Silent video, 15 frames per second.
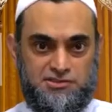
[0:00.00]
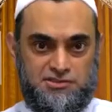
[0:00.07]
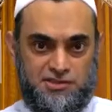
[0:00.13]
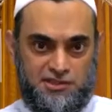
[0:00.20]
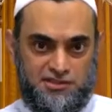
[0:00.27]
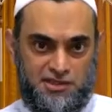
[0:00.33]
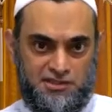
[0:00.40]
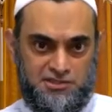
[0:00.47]
The
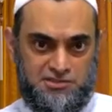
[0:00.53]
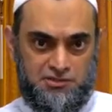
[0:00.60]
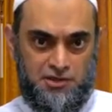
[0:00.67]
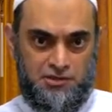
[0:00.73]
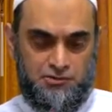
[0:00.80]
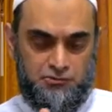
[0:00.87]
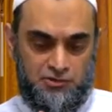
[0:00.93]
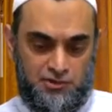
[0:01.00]
shaitan is
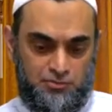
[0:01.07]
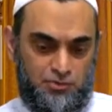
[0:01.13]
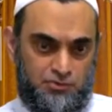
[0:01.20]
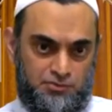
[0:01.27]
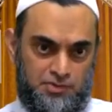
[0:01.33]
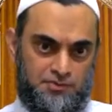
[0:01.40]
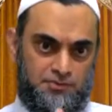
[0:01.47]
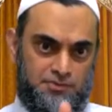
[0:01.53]
trying to
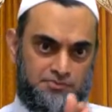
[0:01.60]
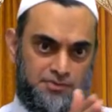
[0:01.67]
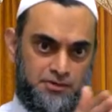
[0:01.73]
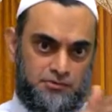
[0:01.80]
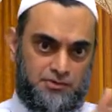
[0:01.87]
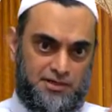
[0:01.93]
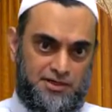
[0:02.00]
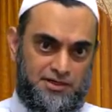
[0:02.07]
remove you from the
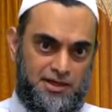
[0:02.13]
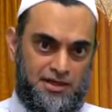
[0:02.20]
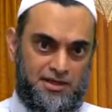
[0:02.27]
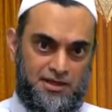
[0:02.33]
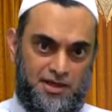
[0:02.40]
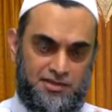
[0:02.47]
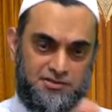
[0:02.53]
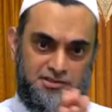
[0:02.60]
Quran,
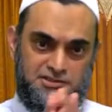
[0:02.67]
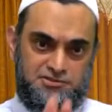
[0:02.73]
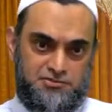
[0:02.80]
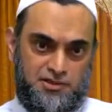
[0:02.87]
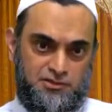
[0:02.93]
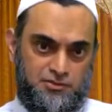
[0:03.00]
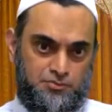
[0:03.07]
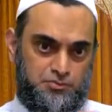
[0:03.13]
and he's
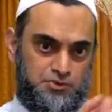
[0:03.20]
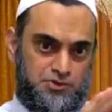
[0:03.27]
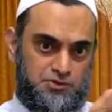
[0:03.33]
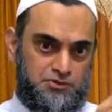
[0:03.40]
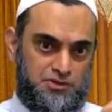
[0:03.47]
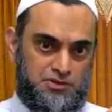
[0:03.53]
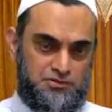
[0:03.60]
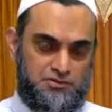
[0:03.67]
trying to put
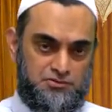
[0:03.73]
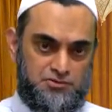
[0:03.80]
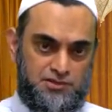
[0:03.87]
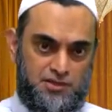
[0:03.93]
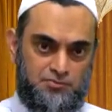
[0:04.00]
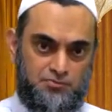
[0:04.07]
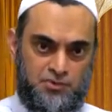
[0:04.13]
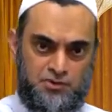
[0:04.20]
you into
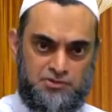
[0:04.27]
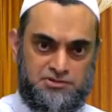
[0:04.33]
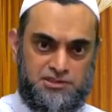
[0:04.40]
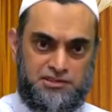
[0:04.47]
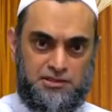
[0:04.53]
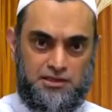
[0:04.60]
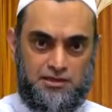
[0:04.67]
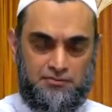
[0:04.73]
the
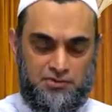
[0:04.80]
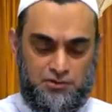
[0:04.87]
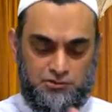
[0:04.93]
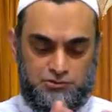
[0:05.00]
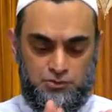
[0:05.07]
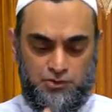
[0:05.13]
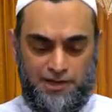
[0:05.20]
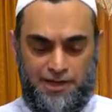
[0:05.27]
music,
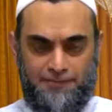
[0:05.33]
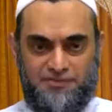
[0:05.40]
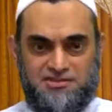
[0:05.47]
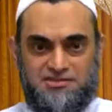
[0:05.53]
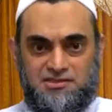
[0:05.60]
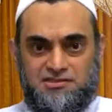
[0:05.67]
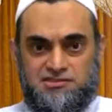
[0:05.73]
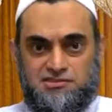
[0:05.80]
because what
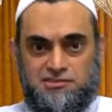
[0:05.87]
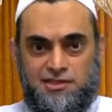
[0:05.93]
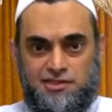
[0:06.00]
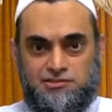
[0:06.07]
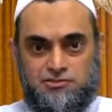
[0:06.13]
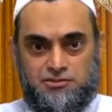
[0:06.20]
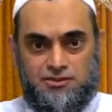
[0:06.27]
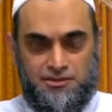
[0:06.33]
happens is
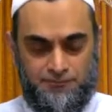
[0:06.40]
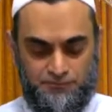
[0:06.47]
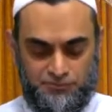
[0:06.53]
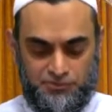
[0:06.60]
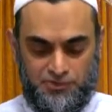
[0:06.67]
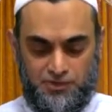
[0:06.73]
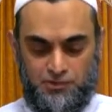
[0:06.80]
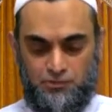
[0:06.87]
naturally
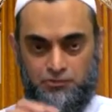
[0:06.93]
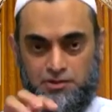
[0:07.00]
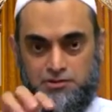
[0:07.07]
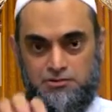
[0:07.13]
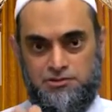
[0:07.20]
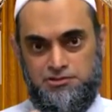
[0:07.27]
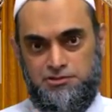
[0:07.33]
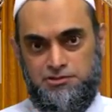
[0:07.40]
when
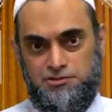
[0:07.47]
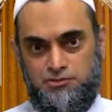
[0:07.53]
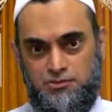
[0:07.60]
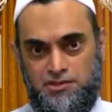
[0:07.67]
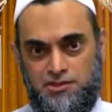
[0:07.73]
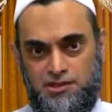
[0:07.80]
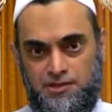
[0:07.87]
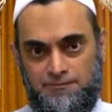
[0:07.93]
you listen to
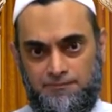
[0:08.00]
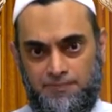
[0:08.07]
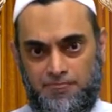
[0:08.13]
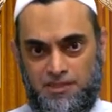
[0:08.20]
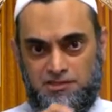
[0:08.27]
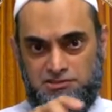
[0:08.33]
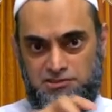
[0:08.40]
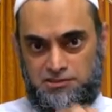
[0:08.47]
one time,
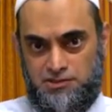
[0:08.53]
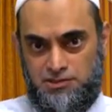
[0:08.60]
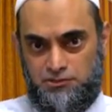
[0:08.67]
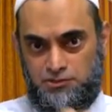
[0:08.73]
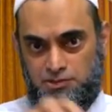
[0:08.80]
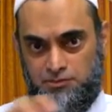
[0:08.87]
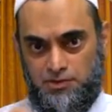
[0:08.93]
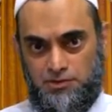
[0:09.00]
shaitan is
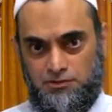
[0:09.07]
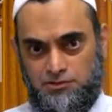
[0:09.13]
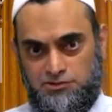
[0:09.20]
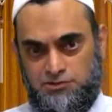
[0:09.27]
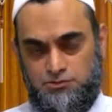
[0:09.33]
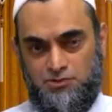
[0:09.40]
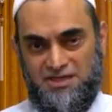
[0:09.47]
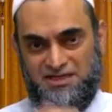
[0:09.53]
going to make you
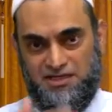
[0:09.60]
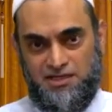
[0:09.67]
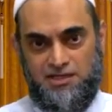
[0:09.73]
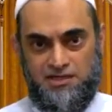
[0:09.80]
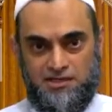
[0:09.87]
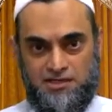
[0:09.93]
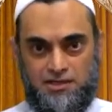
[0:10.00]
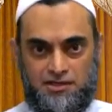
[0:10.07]
listen to again
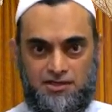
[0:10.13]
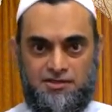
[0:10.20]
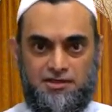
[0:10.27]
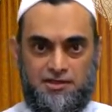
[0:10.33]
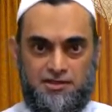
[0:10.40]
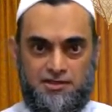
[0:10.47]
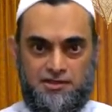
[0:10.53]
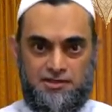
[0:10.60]
and again,
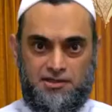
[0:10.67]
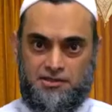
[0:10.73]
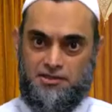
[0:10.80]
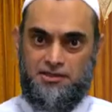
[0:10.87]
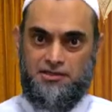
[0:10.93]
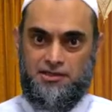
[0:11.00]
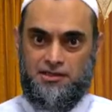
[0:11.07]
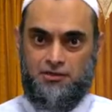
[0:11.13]
again and again,
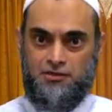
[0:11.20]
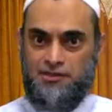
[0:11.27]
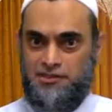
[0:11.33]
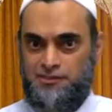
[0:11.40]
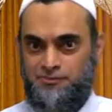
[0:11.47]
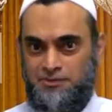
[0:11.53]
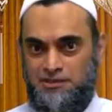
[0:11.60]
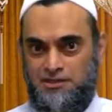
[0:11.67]
again. Okay,
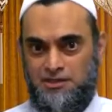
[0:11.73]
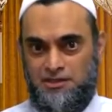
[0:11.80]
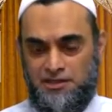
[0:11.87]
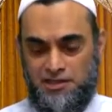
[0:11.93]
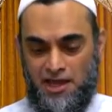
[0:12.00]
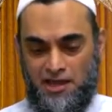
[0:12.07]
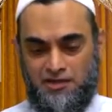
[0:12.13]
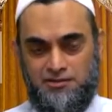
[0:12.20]
let me,
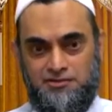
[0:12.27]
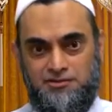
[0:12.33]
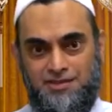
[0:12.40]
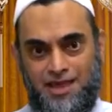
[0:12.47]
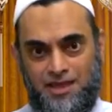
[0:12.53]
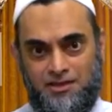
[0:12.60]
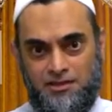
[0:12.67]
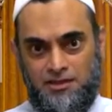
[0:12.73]
and
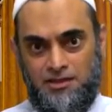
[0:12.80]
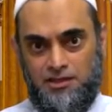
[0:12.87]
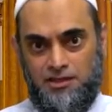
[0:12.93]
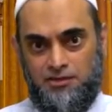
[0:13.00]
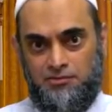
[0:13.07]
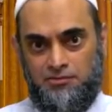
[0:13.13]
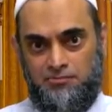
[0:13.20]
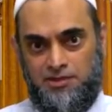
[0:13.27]
then
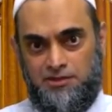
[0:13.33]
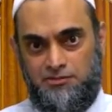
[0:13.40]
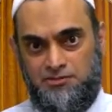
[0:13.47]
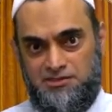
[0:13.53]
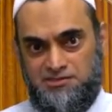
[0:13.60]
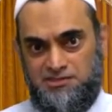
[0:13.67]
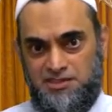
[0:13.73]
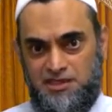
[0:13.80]
he will make you
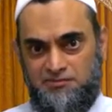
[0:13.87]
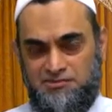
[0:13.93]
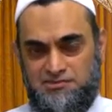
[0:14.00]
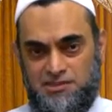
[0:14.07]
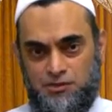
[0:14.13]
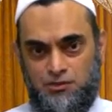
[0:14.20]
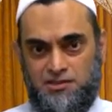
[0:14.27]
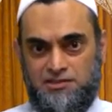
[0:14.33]
listen. He will
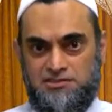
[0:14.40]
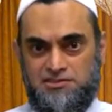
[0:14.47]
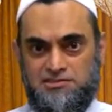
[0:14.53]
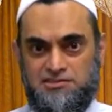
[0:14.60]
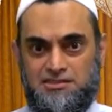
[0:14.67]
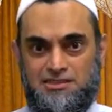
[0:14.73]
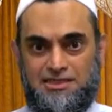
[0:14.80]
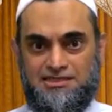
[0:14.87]
say, okay, this
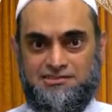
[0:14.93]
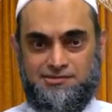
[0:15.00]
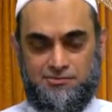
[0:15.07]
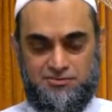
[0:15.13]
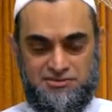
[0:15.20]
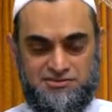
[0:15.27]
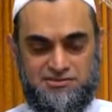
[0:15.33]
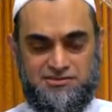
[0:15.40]
is the last
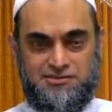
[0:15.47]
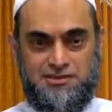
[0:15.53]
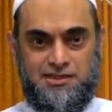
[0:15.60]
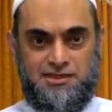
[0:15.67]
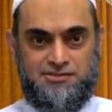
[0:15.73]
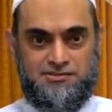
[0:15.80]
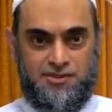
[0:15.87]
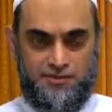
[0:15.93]
time, this is the
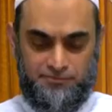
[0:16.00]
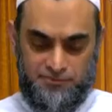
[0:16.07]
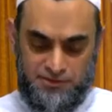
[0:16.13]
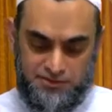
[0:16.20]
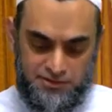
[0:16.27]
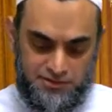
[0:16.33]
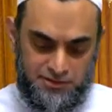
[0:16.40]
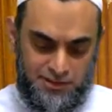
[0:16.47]
last time,
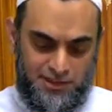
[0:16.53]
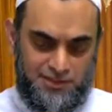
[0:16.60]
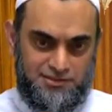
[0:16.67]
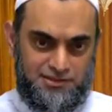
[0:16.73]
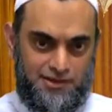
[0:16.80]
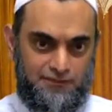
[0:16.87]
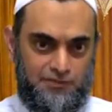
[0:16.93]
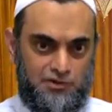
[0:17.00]
this is the last
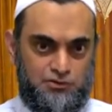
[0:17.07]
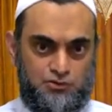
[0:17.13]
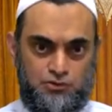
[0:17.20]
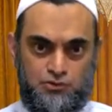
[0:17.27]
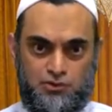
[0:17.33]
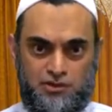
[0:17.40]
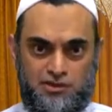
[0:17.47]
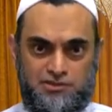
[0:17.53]
time, and you're
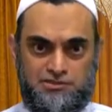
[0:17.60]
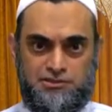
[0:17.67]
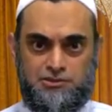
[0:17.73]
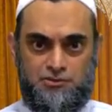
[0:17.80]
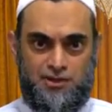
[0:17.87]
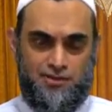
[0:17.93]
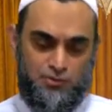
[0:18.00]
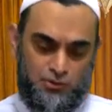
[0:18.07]
not going to listen
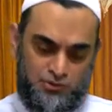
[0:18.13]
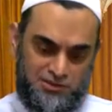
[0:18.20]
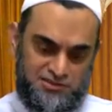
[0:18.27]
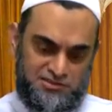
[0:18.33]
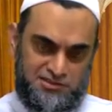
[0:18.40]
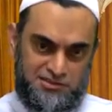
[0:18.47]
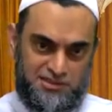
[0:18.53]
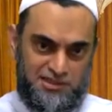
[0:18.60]
to anymore. Okay,
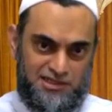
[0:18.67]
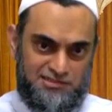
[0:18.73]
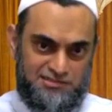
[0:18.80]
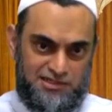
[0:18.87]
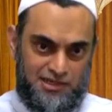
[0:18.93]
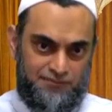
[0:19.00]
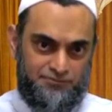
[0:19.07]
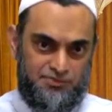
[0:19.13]
this is the last
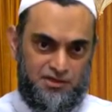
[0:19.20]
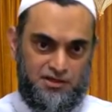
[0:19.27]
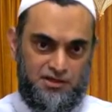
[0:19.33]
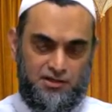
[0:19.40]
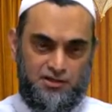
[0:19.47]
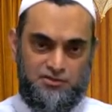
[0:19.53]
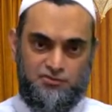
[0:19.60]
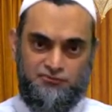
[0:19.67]
time.
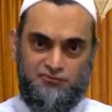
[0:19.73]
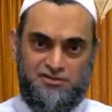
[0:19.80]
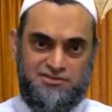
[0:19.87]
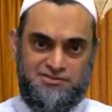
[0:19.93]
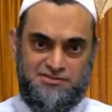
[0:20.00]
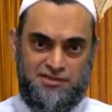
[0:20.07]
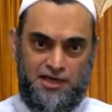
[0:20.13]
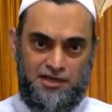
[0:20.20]
You feel
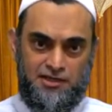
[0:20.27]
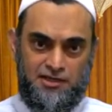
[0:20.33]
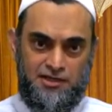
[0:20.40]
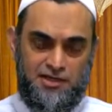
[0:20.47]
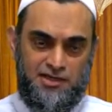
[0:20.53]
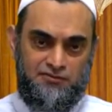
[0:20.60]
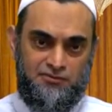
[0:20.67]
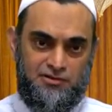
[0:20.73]
sad,
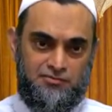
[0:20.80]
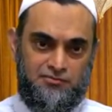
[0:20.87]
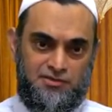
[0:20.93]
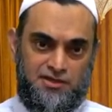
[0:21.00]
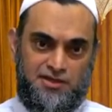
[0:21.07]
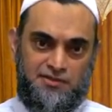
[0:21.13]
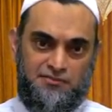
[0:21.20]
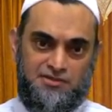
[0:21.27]
he
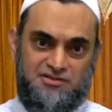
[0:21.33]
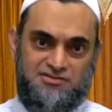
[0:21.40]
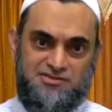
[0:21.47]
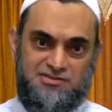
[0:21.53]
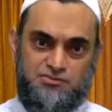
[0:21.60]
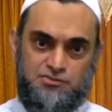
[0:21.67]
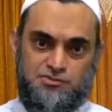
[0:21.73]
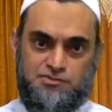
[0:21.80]
will
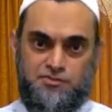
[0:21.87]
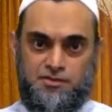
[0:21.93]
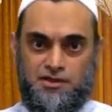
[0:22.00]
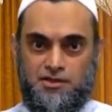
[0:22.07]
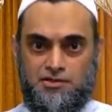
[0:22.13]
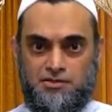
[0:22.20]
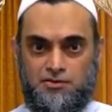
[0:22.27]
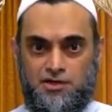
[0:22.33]
just whisper
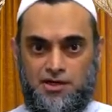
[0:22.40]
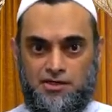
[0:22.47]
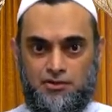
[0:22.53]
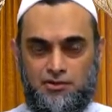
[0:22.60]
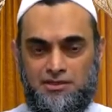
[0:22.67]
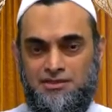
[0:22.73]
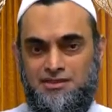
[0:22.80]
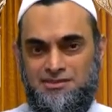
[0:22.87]
in your heart,
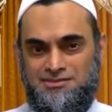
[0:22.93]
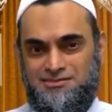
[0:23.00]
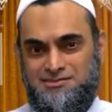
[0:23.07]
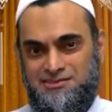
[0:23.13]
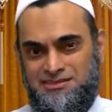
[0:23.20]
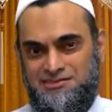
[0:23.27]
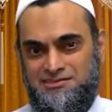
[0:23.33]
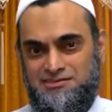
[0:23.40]
okay, let's
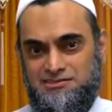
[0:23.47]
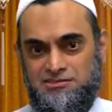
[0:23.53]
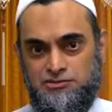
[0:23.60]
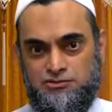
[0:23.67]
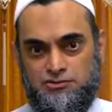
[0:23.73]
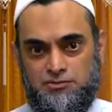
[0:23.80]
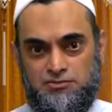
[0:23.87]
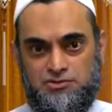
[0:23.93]
listen
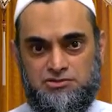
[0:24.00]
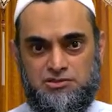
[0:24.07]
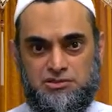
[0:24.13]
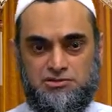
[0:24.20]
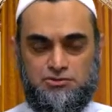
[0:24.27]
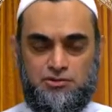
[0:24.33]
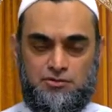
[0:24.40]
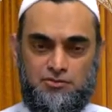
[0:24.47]
to the music,
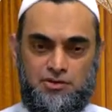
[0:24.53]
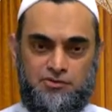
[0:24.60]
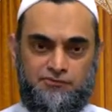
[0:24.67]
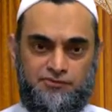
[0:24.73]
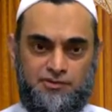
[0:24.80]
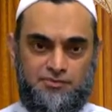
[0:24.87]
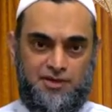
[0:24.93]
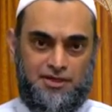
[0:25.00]
is going to make you
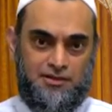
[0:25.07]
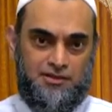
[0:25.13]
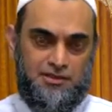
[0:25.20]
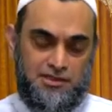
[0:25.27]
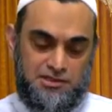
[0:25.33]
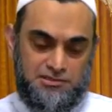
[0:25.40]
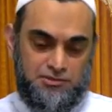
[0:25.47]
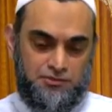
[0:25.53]
feel better.
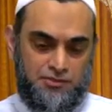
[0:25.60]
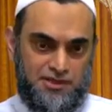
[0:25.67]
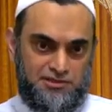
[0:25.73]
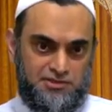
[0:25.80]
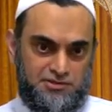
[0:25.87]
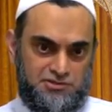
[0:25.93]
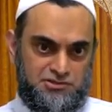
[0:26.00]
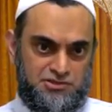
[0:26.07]
So
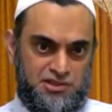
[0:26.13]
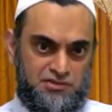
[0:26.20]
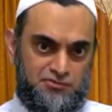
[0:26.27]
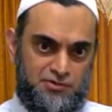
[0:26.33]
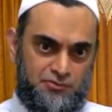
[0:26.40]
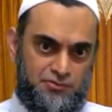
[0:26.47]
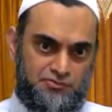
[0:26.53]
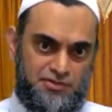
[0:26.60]
rather you stay
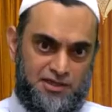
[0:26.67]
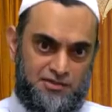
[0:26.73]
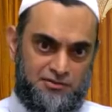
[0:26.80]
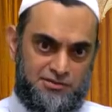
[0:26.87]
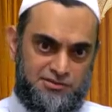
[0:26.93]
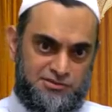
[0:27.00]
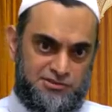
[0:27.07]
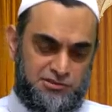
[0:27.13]
away from that,
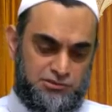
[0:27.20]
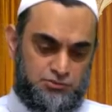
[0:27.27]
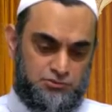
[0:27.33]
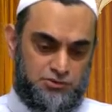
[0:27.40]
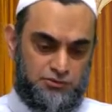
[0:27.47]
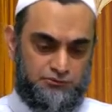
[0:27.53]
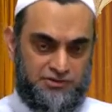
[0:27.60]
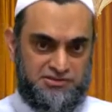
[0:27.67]
listen to
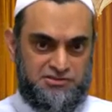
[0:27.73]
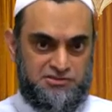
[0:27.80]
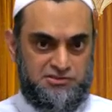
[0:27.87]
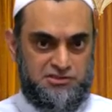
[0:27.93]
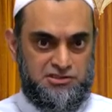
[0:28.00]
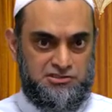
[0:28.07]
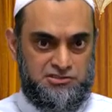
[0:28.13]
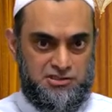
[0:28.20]
the
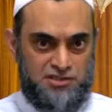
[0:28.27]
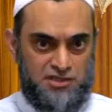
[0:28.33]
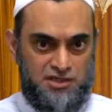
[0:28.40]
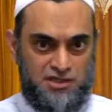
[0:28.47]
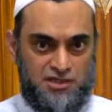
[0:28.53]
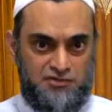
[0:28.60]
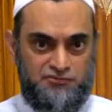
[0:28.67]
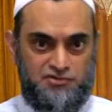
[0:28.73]
recitation
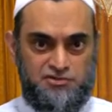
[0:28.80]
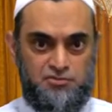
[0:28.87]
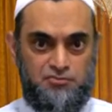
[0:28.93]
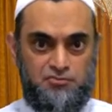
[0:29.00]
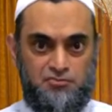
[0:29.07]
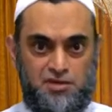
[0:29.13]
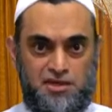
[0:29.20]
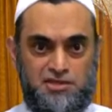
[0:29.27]
which
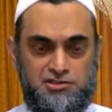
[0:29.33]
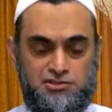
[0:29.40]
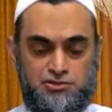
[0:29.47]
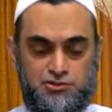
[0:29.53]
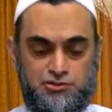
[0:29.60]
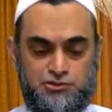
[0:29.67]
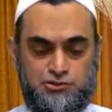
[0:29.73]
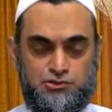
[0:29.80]
makes
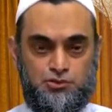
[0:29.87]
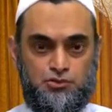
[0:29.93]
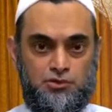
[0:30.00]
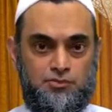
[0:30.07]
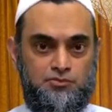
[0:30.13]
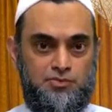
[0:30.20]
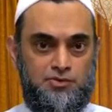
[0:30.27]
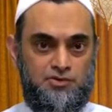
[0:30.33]
your
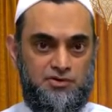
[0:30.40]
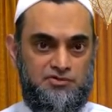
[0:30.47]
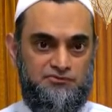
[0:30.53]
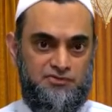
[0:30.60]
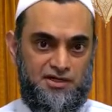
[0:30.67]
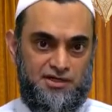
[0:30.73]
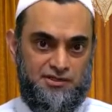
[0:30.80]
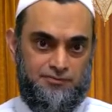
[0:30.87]
soul
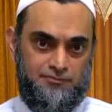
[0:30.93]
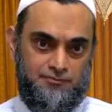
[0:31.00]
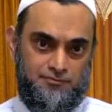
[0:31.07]
purify.